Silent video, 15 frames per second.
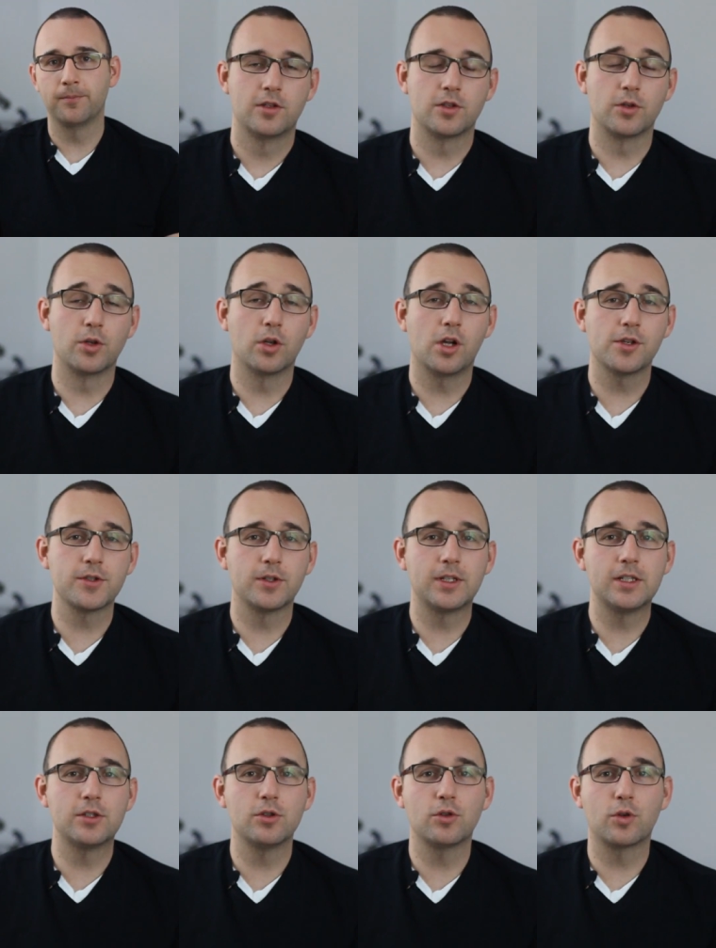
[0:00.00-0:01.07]
So you'll also
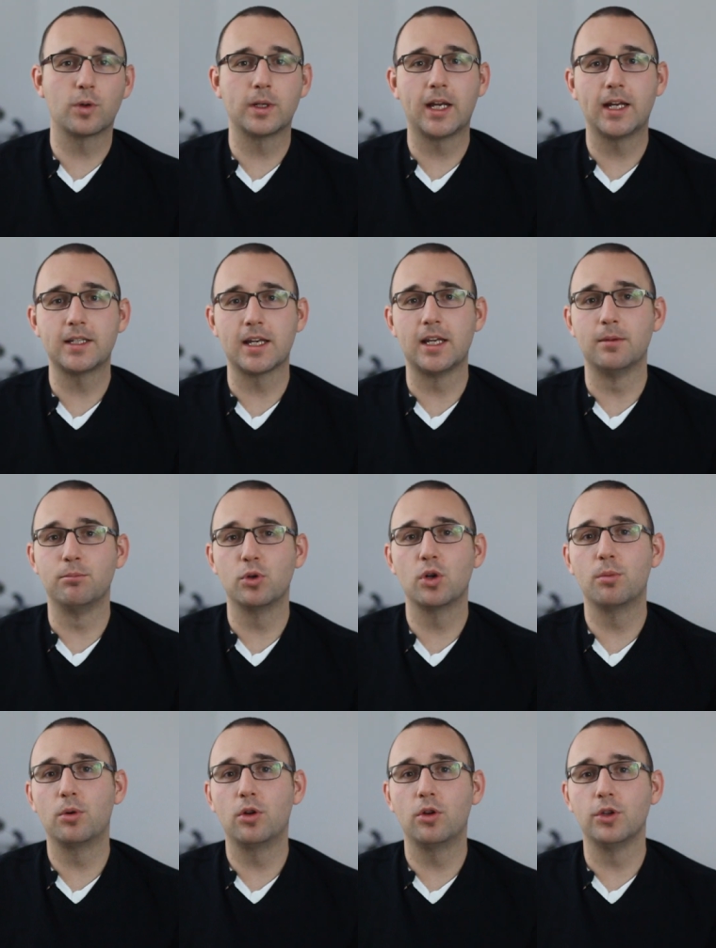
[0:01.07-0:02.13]
need to create a
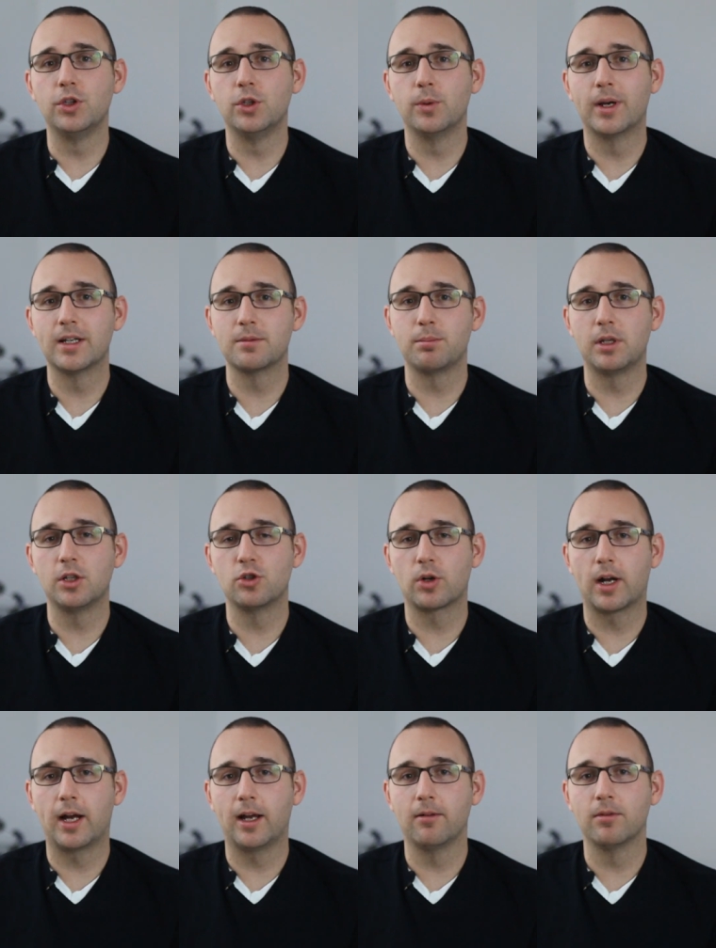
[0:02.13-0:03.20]
bootable USB
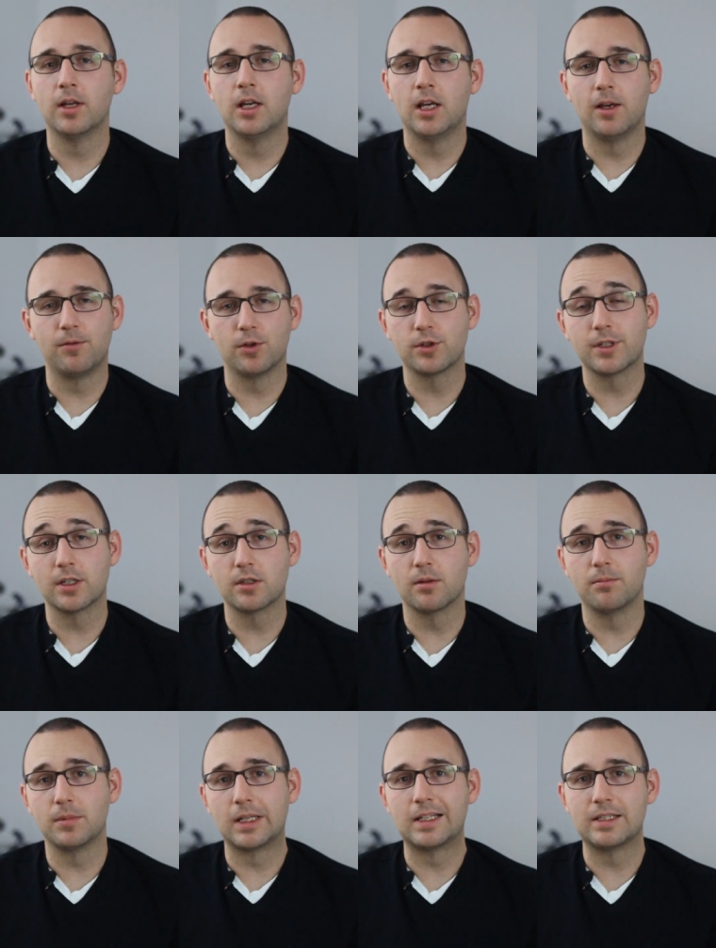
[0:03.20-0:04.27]
drive if your
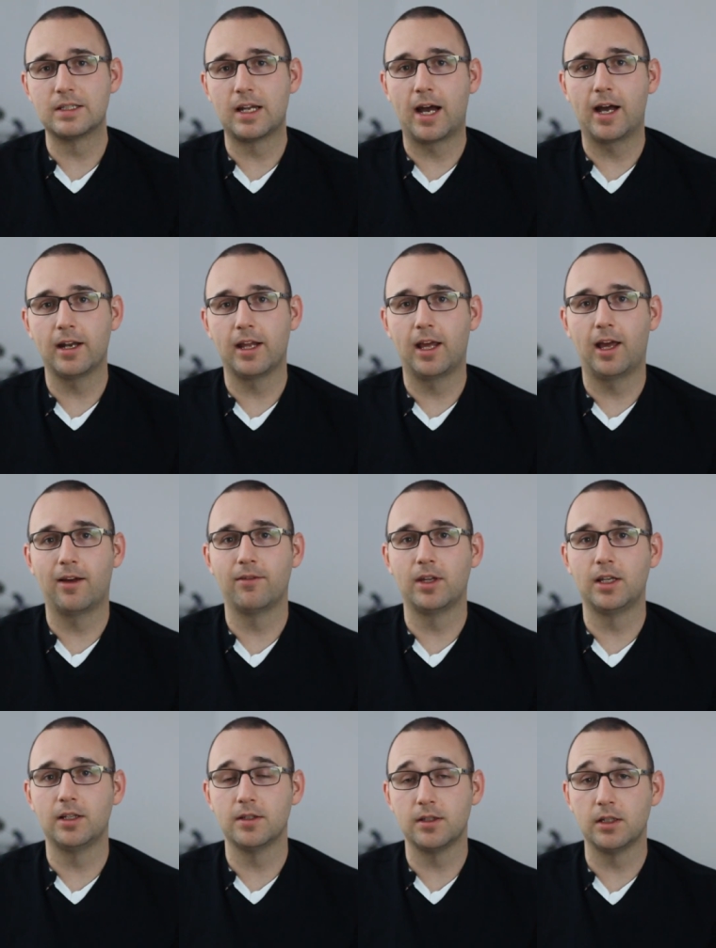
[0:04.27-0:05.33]
system does not have
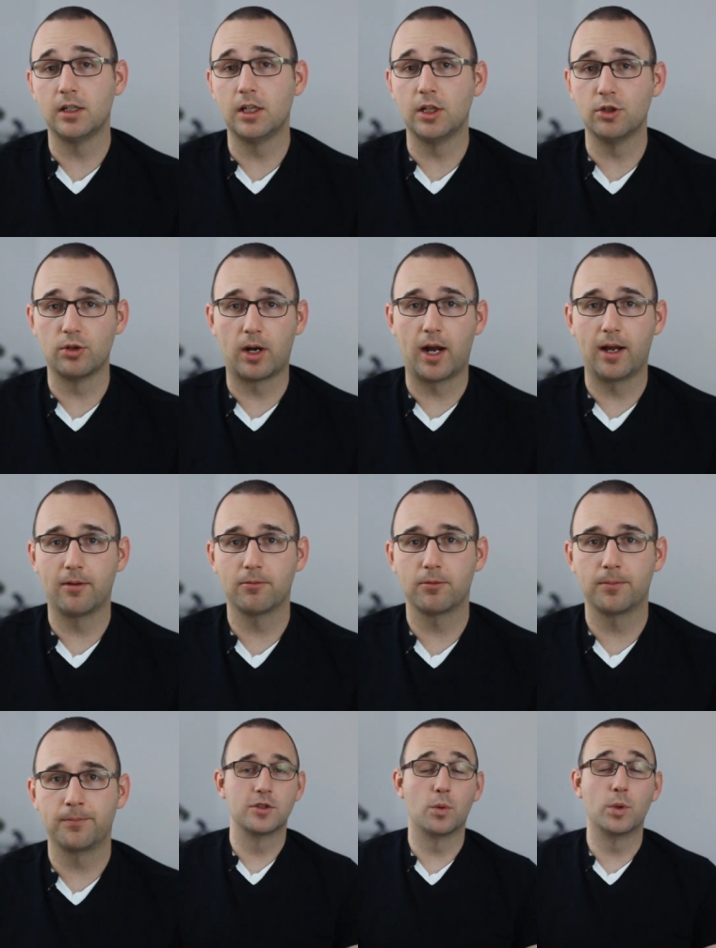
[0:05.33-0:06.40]
a CD drive.
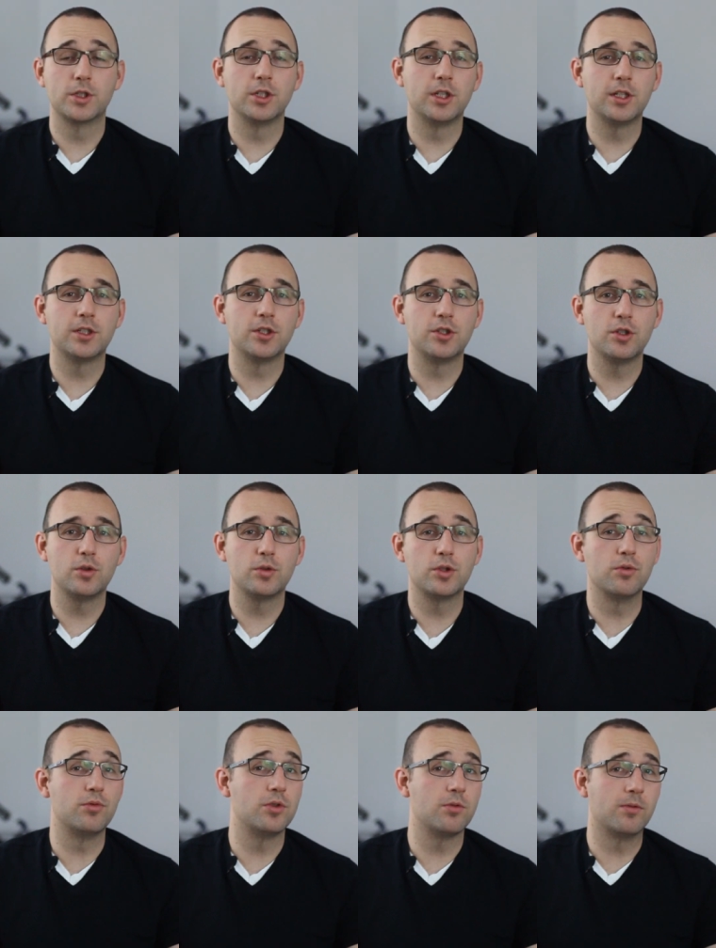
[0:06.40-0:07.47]
So what you need to do
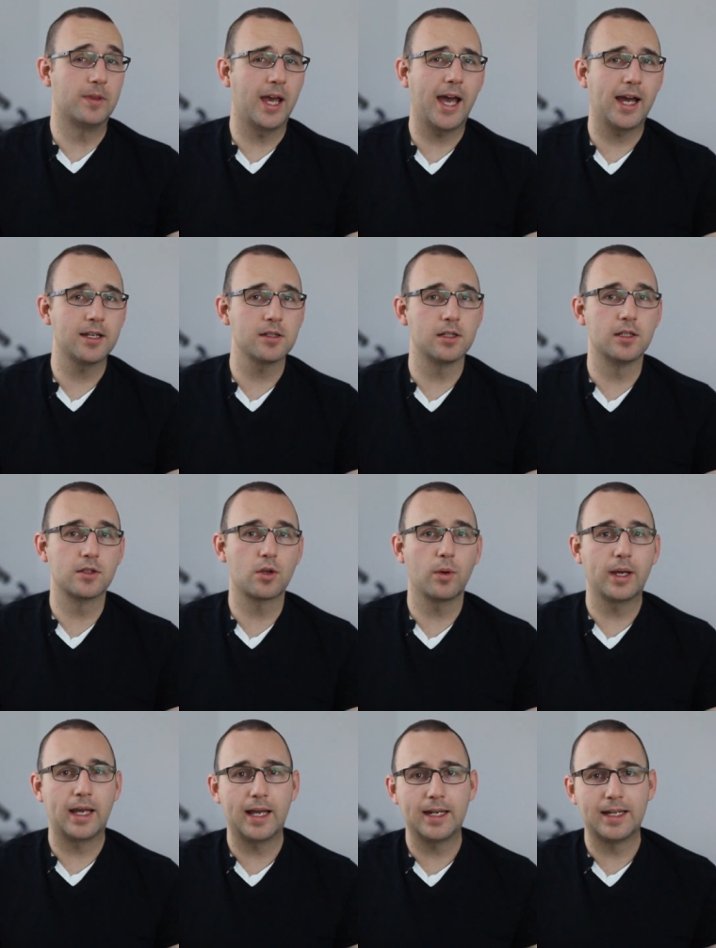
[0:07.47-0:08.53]
to do that is
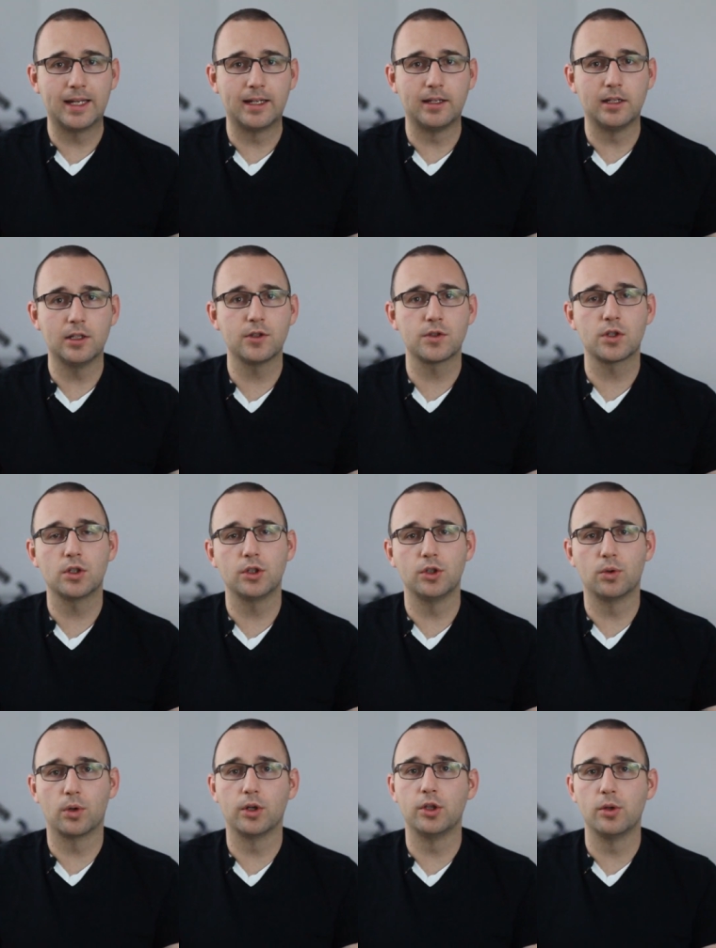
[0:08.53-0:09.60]
go ahead and insert
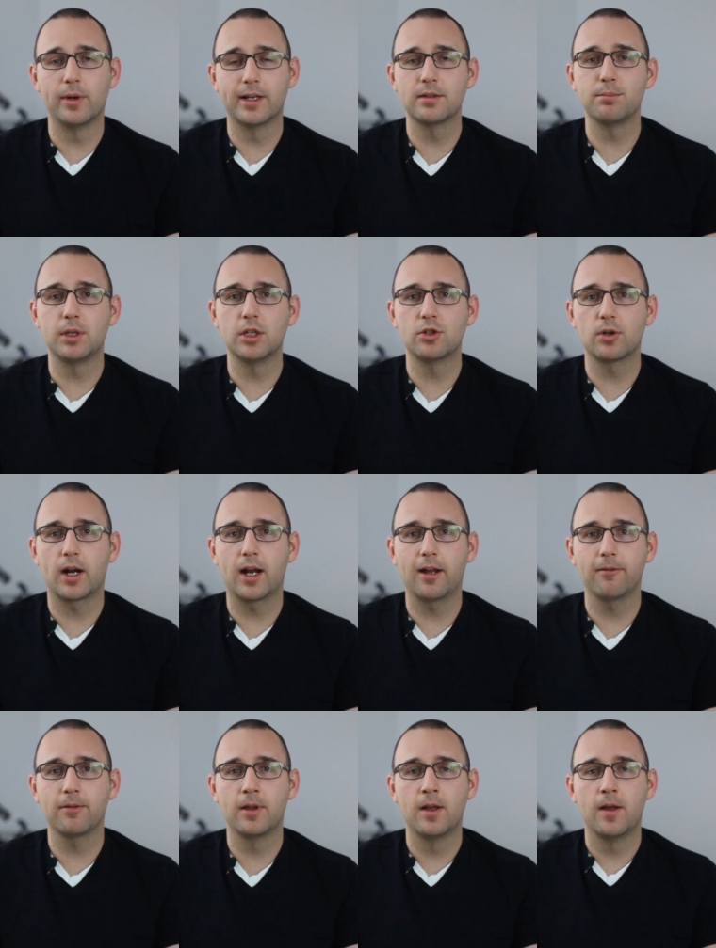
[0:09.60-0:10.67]
your USB
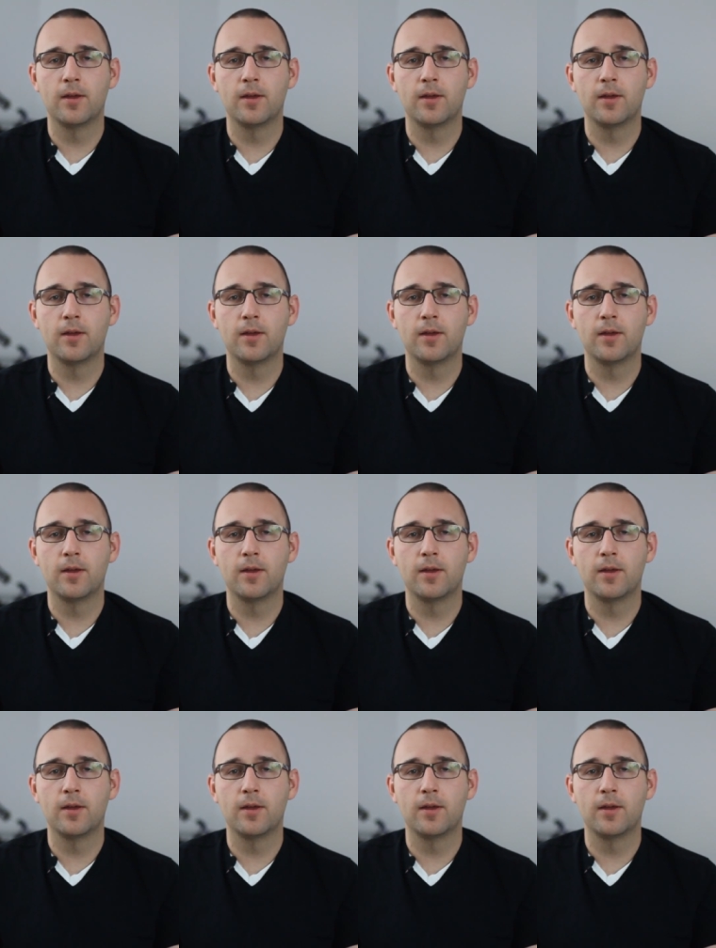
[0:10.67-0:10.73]
drive,